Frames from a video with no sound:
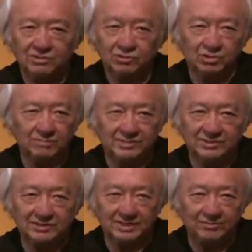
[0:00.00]
German
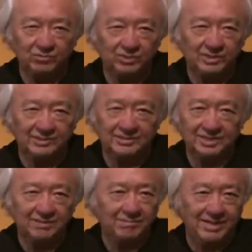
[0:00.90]
submarines,
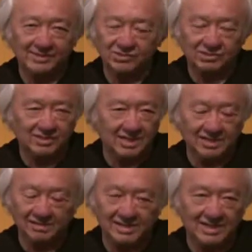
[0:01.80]
Max was
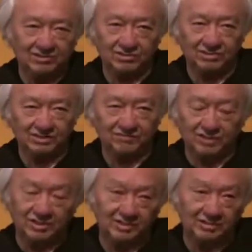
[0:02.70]
not allowed to live
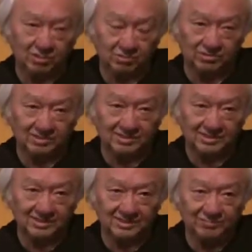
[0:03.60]
on the coast. He
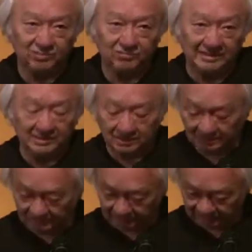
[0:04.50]
had to move
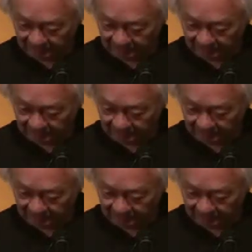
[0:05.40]
inland.